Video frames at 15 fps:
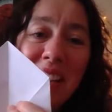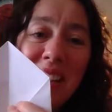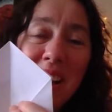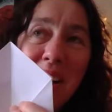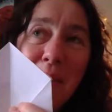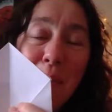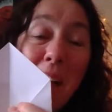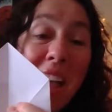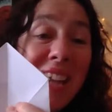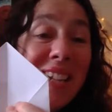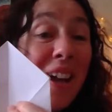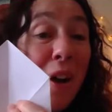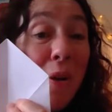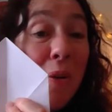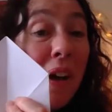uh, page.
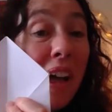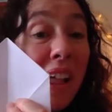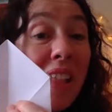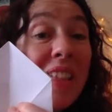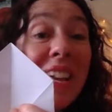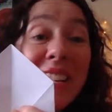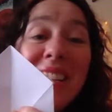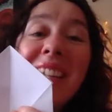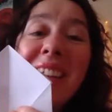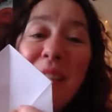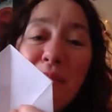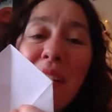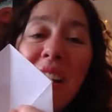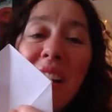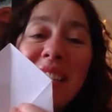Oh, the
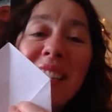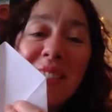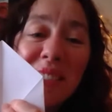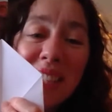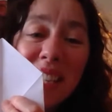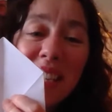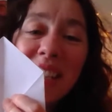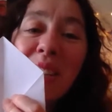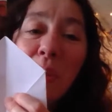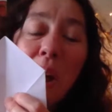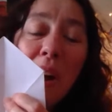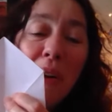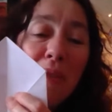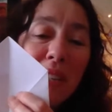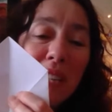underneath actually, you'll see a
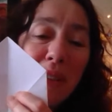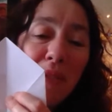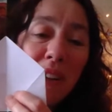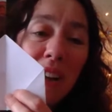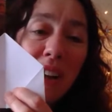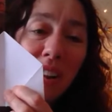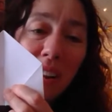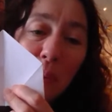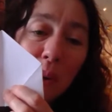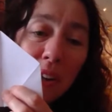square of a different colour,